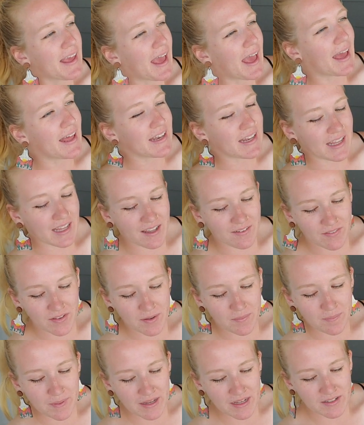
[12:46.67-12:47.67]
And
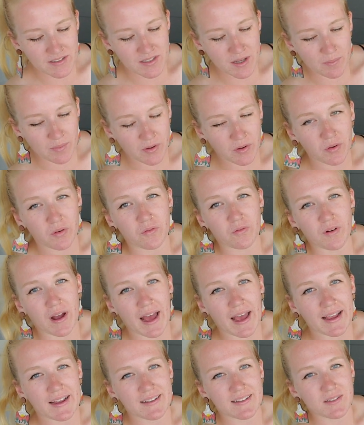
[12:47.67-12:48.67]
even being someone who
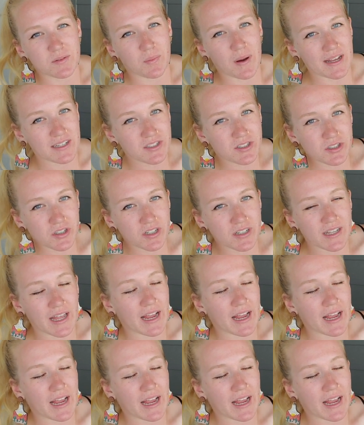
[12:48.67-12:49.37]
rides Western,